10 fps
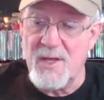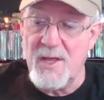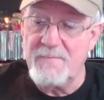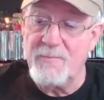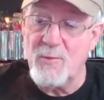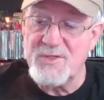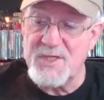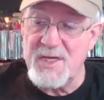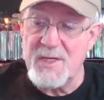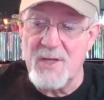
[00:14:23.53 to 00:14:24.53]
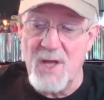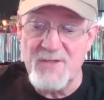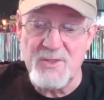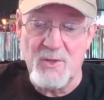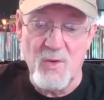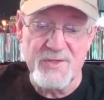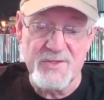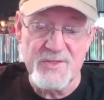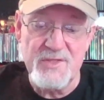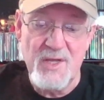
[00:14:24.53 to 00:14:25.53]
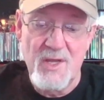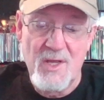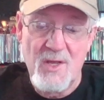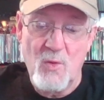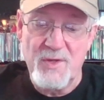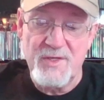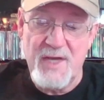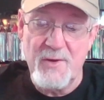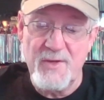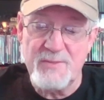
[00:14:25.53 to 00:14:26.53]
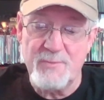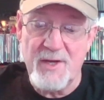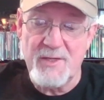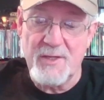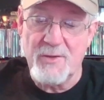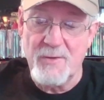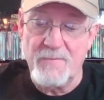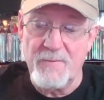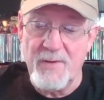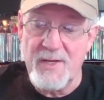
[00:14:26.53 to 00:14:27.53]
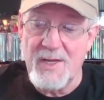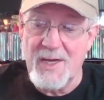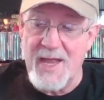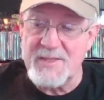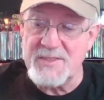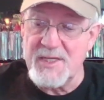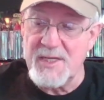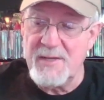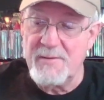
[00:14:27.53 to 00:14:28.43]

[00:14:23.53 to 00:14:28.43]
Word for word: unforeseen consequences when Terry's pregnant girlfriend, Lexi,